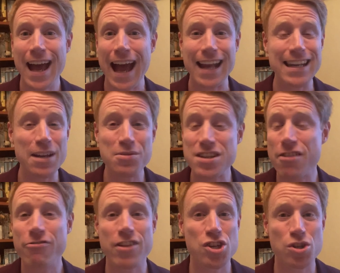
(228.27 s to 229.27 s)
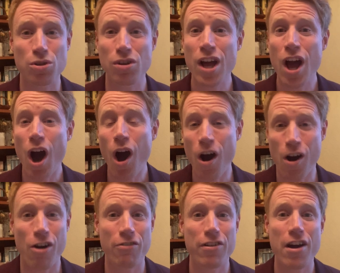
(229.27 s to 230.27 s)
And he was an official
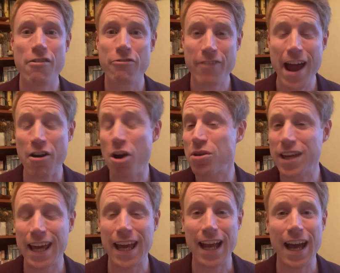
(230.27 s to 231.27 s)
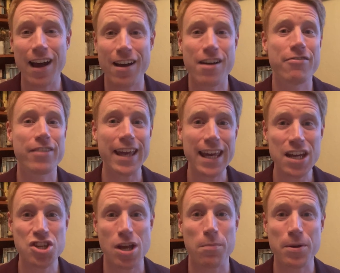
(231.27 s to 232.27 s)
of Pharaoh, king of
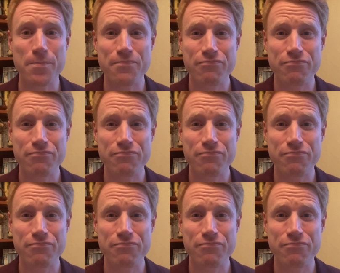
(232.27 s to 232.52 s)
Egypt.